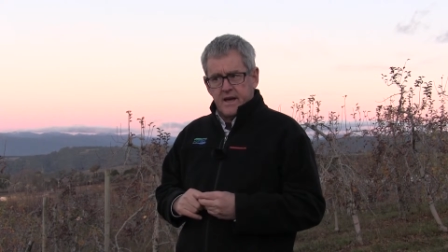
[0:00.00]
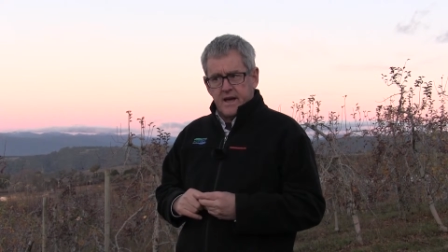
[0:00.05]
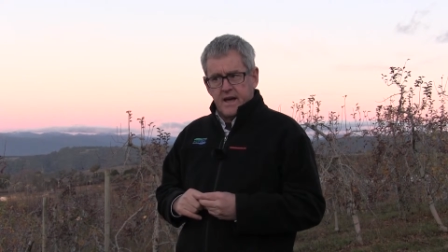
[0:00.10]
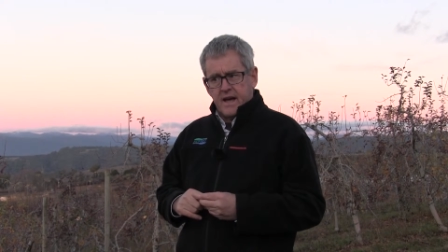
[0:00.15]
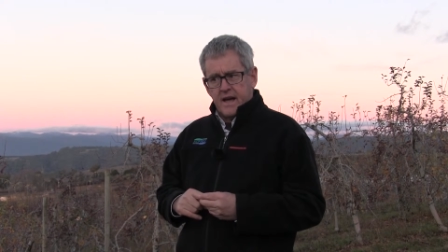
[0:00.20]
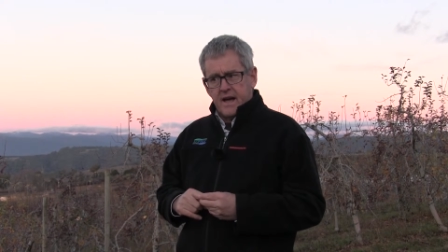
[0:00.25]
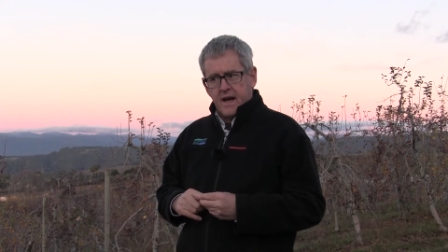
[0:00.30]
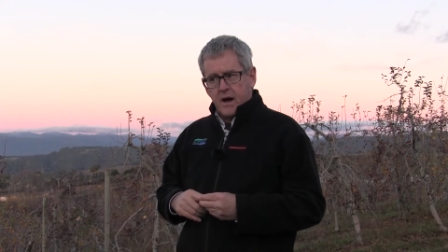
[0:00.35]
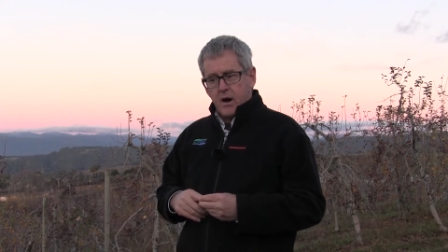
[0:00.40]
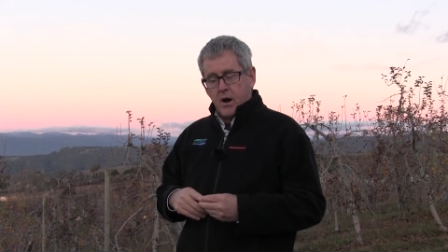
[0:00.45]

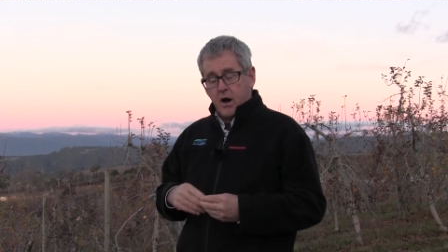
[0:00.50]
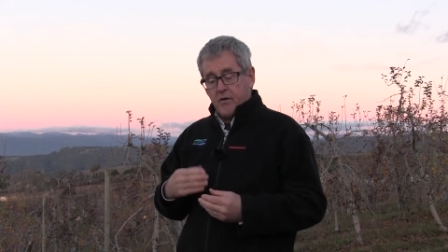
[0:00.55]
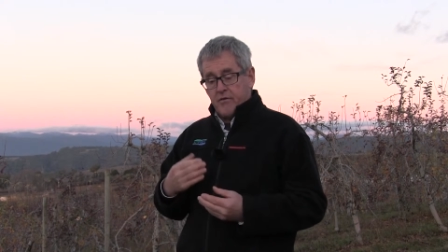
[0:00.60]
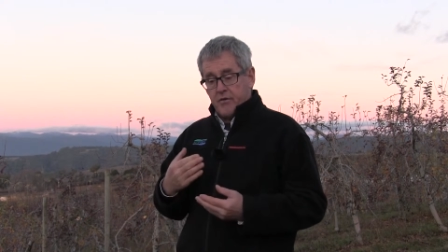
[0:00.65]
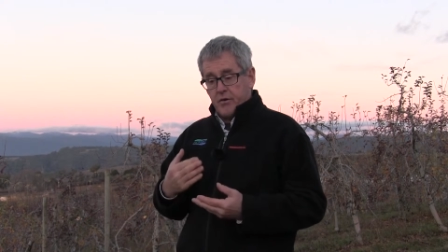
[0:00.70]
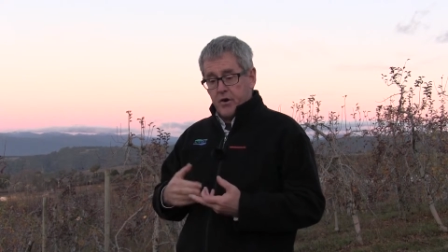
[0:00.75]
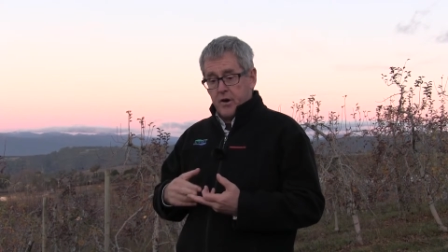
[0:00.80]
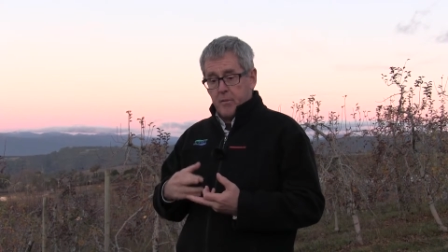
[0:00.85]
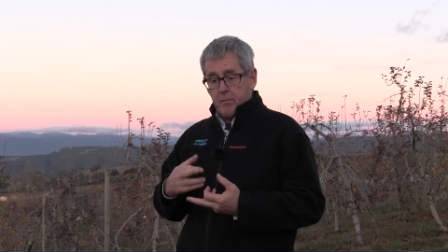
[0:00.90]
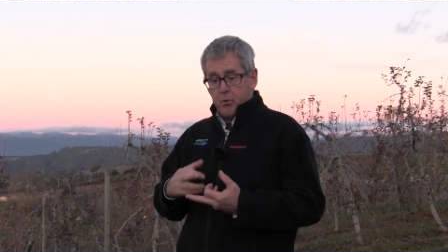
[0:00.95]
Uh, a
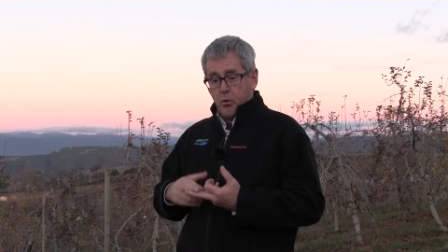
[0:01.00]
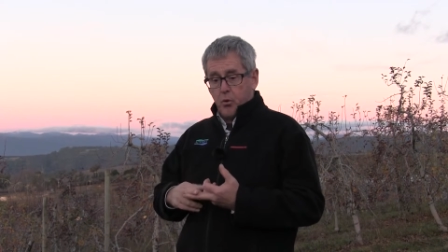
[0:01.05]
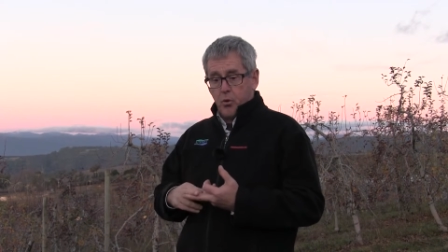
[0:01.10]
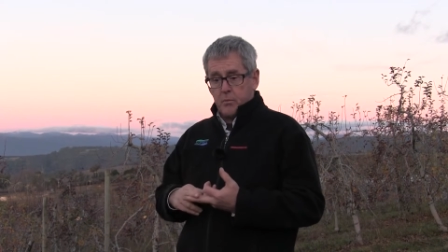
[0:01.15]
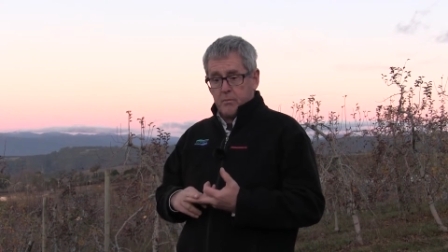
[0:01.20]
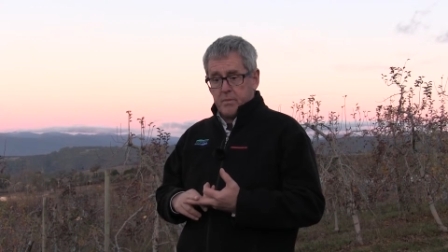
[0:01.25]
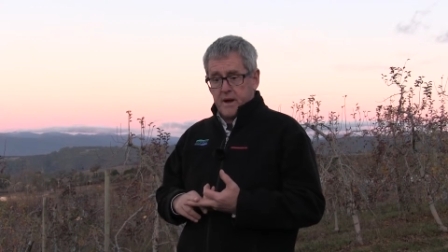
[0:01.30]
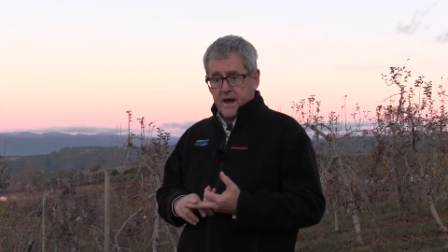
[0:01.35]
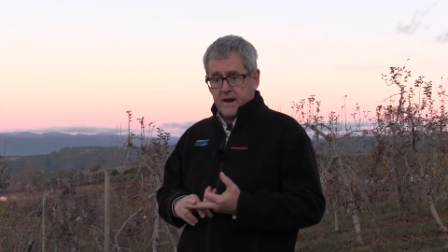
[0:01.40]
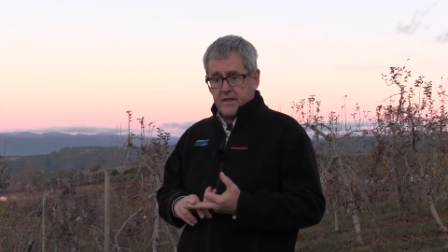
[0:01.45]
very
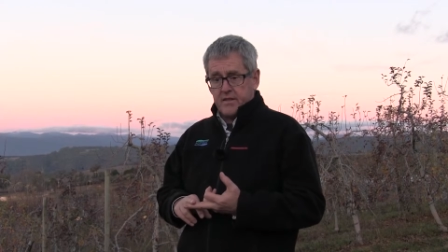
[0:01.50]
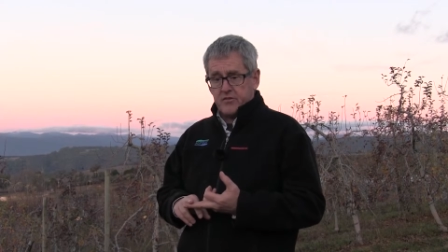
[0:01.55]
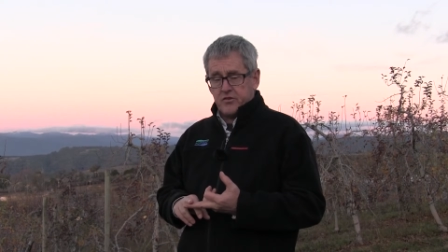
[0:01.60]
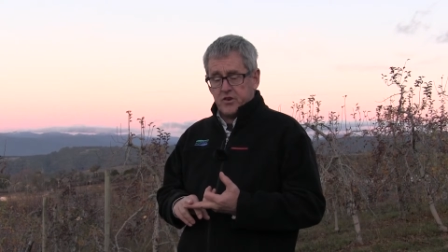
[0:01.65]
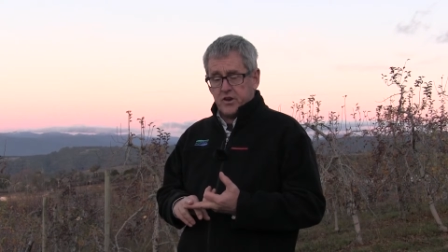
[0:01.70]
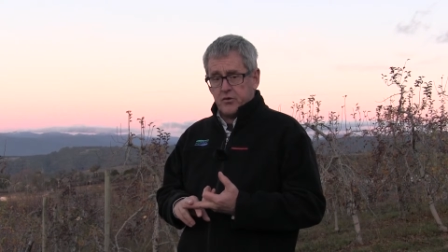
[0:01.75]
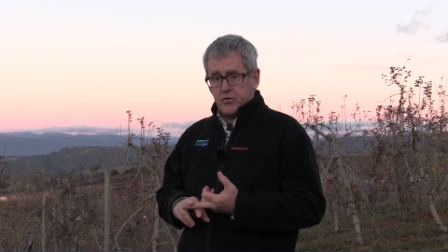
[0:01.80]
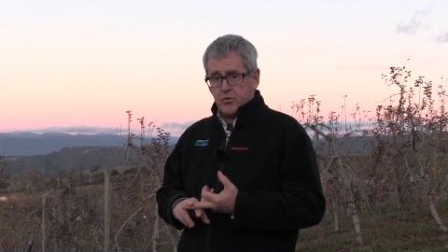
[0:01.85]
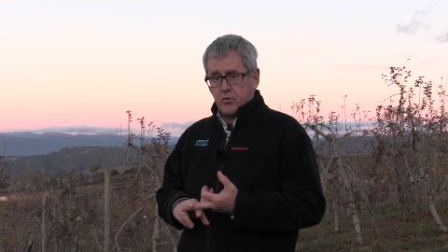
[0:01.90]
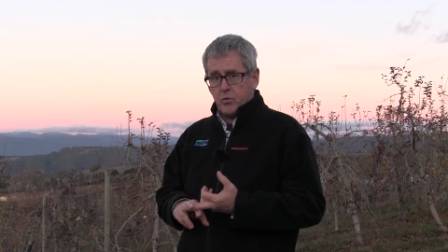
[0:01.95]
important part of the
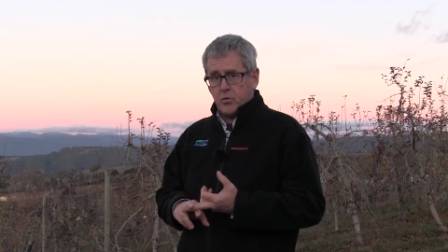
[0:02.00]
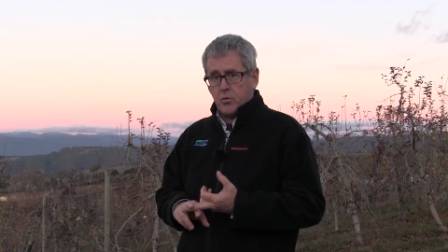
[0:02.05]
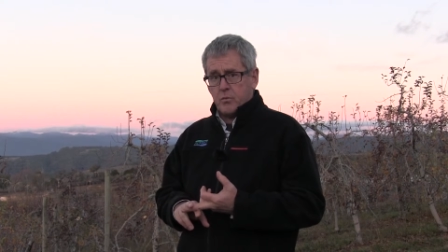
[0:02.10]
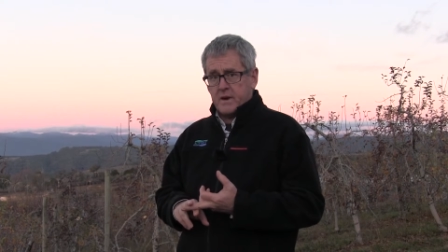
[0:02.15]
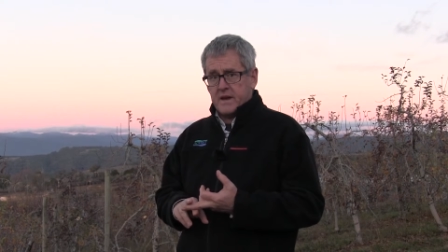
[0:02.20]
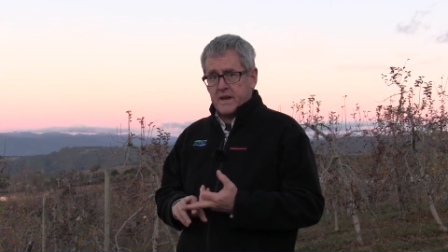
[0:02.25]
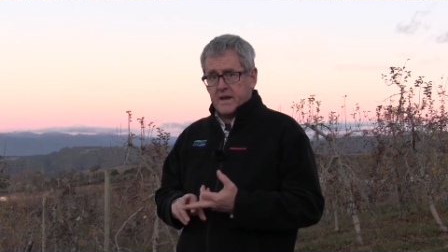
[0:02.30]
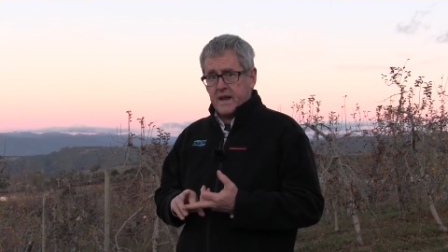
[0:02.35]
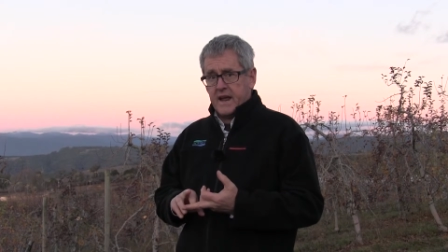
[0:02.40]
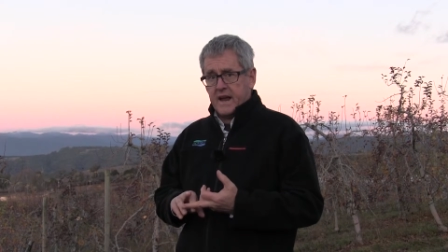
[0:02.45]
jigsaw will
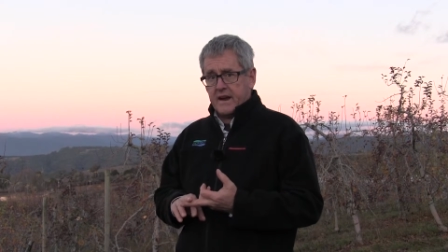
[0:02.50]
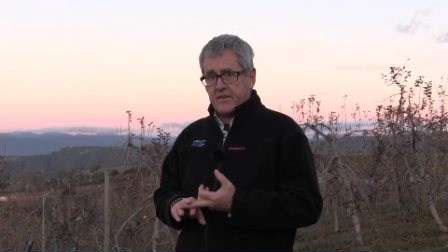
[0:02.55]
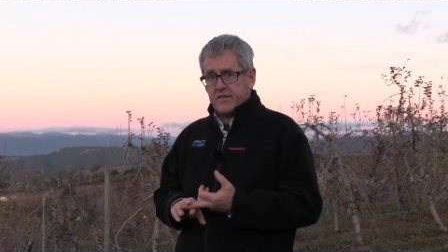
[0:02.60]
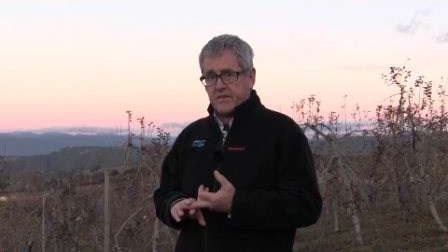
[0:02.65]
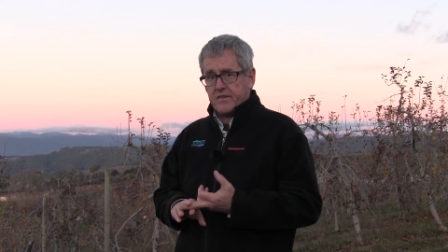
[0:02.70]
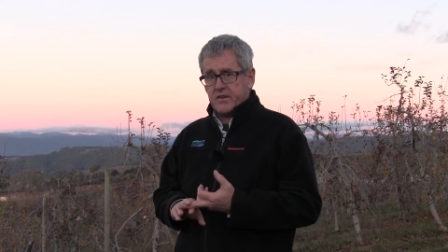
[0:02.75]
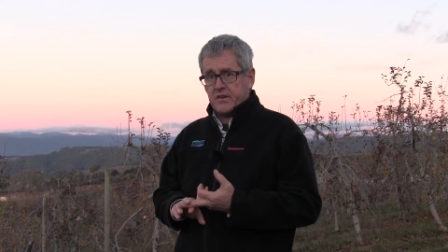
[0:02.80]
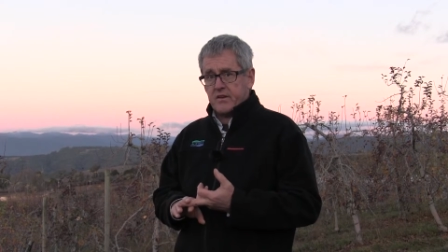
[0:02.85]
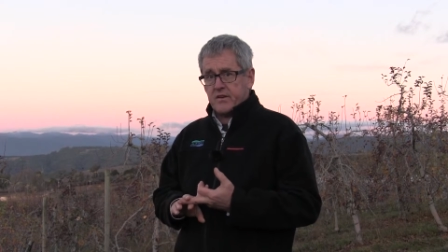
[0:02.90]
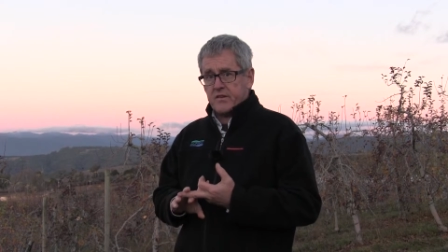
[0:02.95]
be
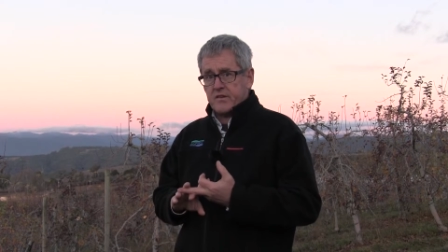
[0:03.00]
next